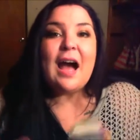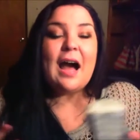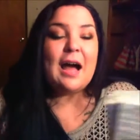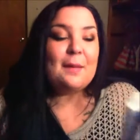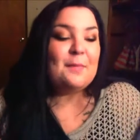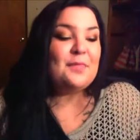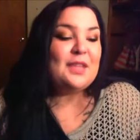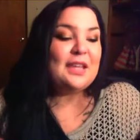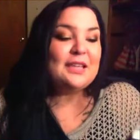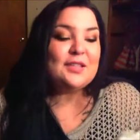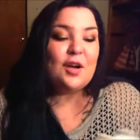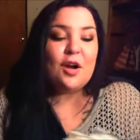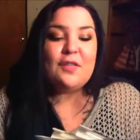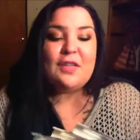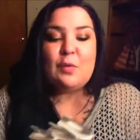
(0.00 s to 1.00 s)
Um, these
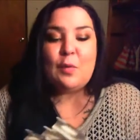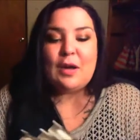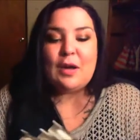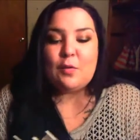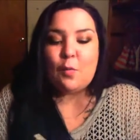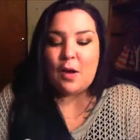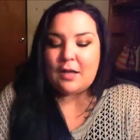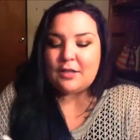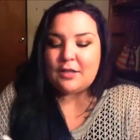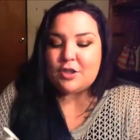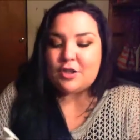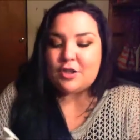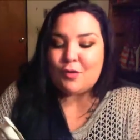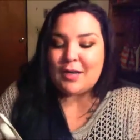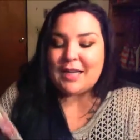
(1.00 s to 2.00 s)
are the Wet n Wild
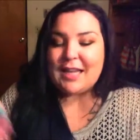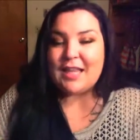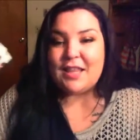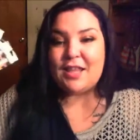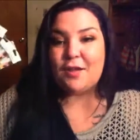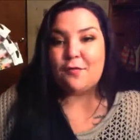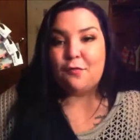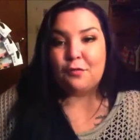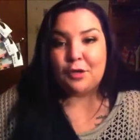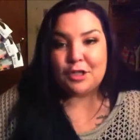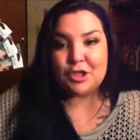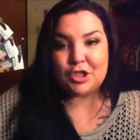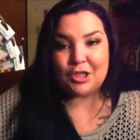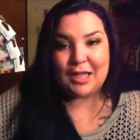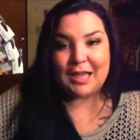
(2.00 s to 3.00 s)
Shredding the
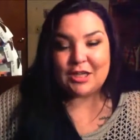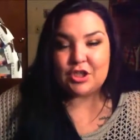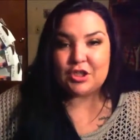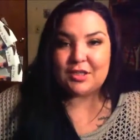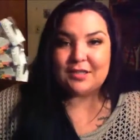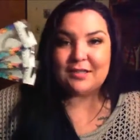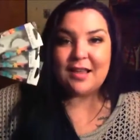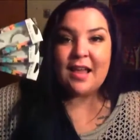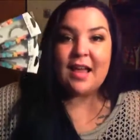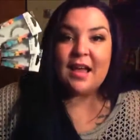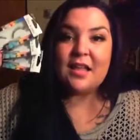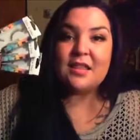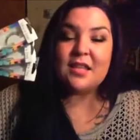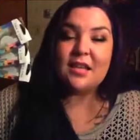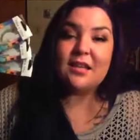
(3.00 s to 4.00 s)
Fringe Lashes.
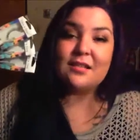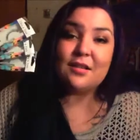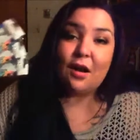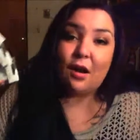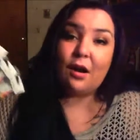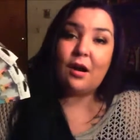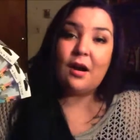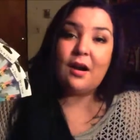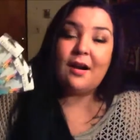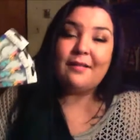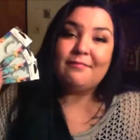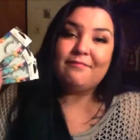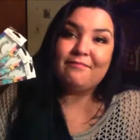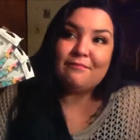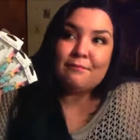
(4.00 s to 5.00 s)
These are
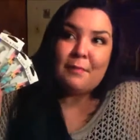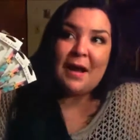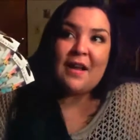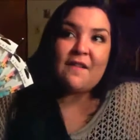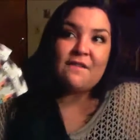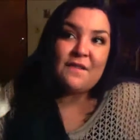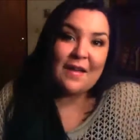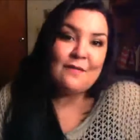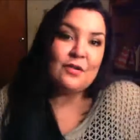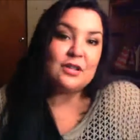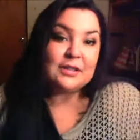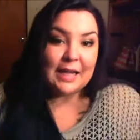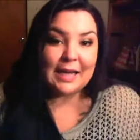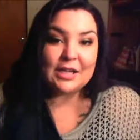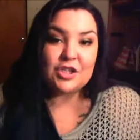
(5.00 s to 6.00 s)
my favorite
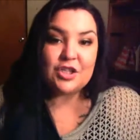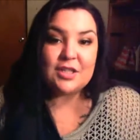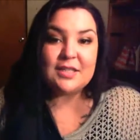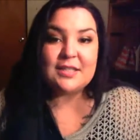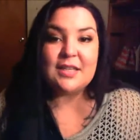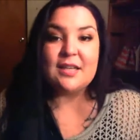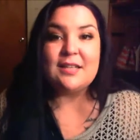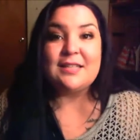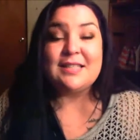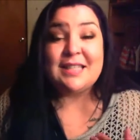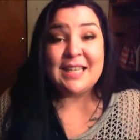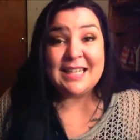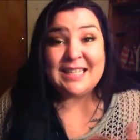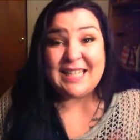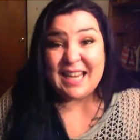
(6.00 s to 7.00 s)
lashes
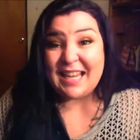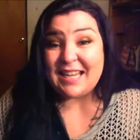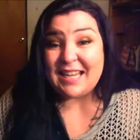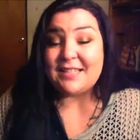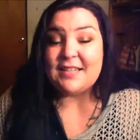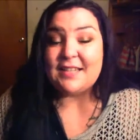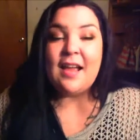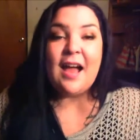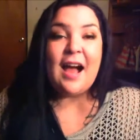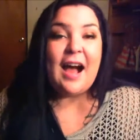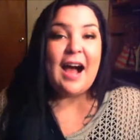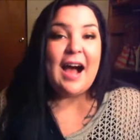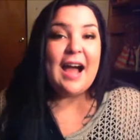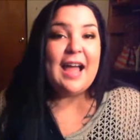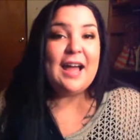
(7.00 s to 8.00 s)
to date.
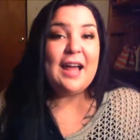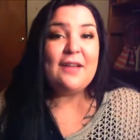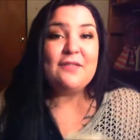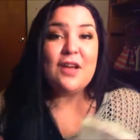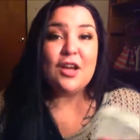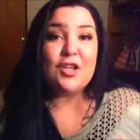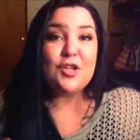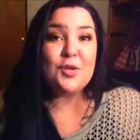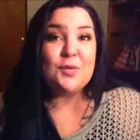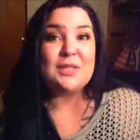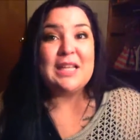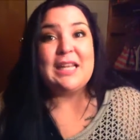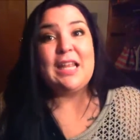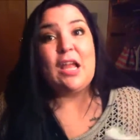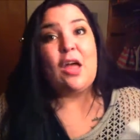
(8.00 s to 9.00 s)
I have not
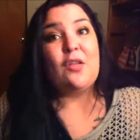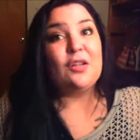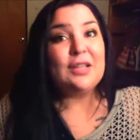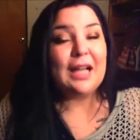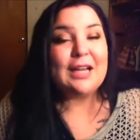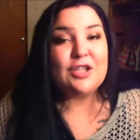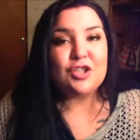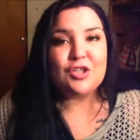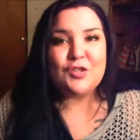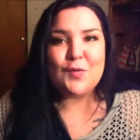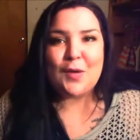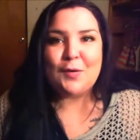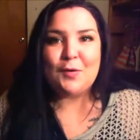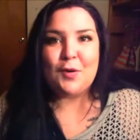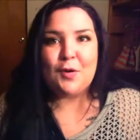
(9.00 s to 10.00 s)
used any other lashes,
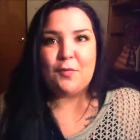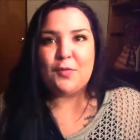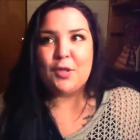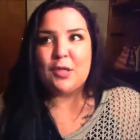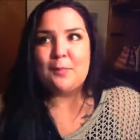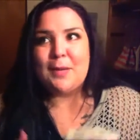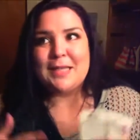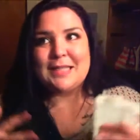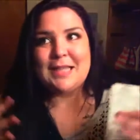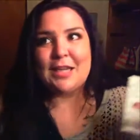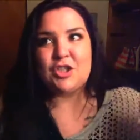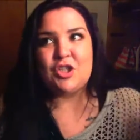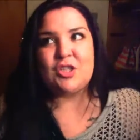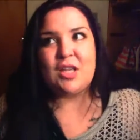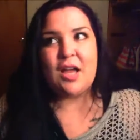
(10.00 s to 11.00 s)
so I don't know if they're the best
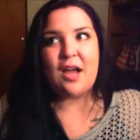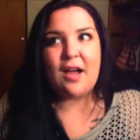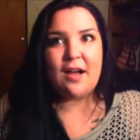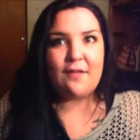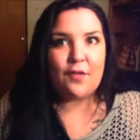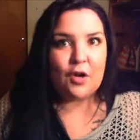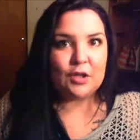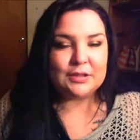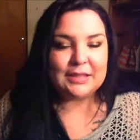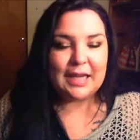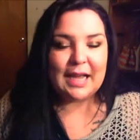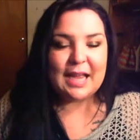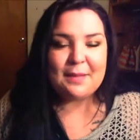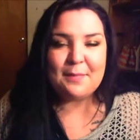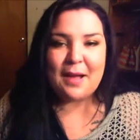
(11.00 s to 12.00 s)
lashes of all
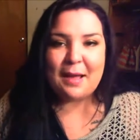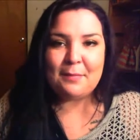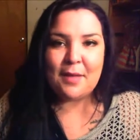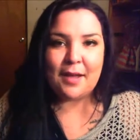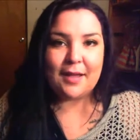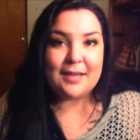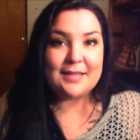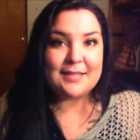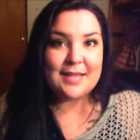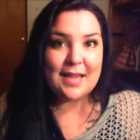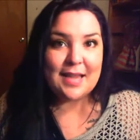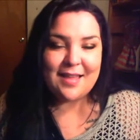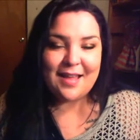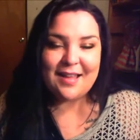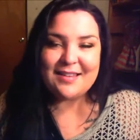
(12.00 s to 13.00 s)
time. I'm not going to
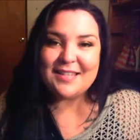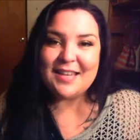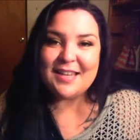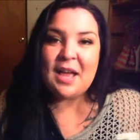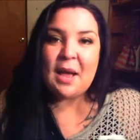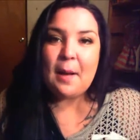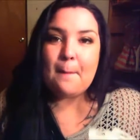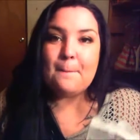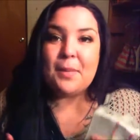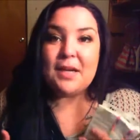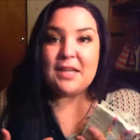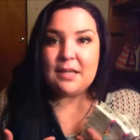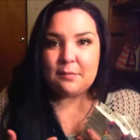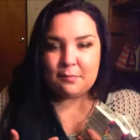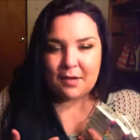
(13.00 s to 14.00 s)
say that.
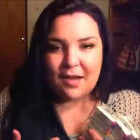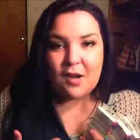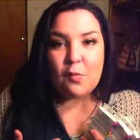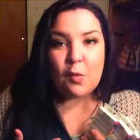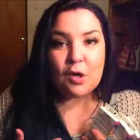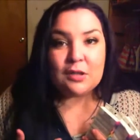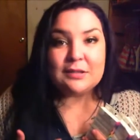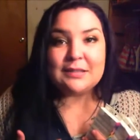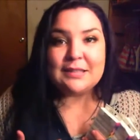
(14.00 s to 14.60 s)
But in my world,